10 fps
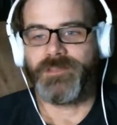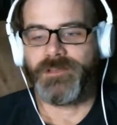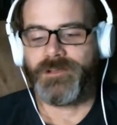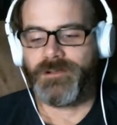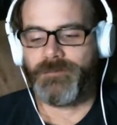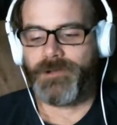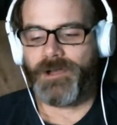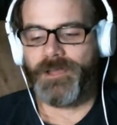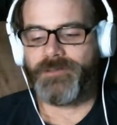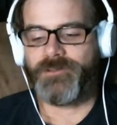
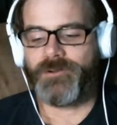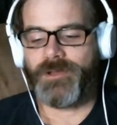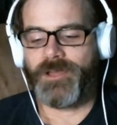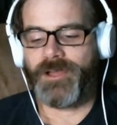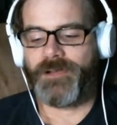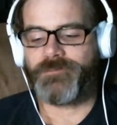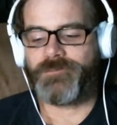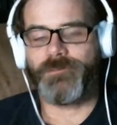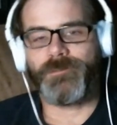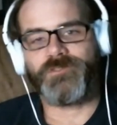I don't have
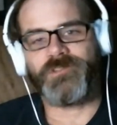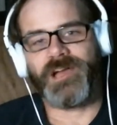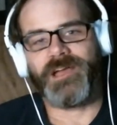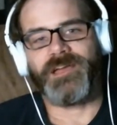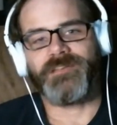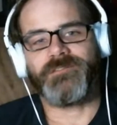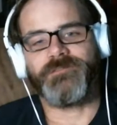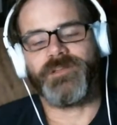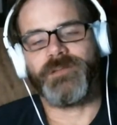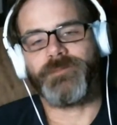super chat as of
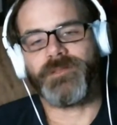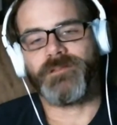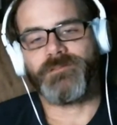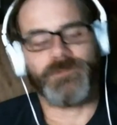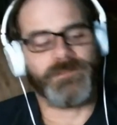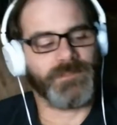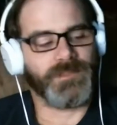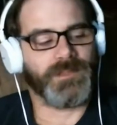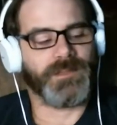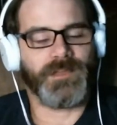yet because once
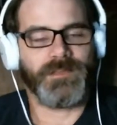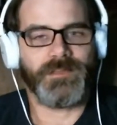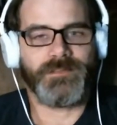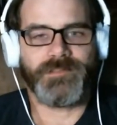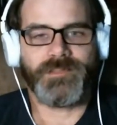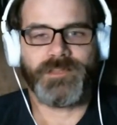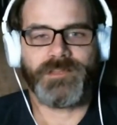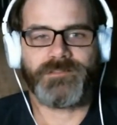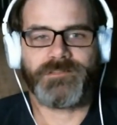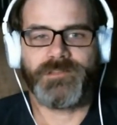again I need to
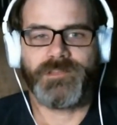get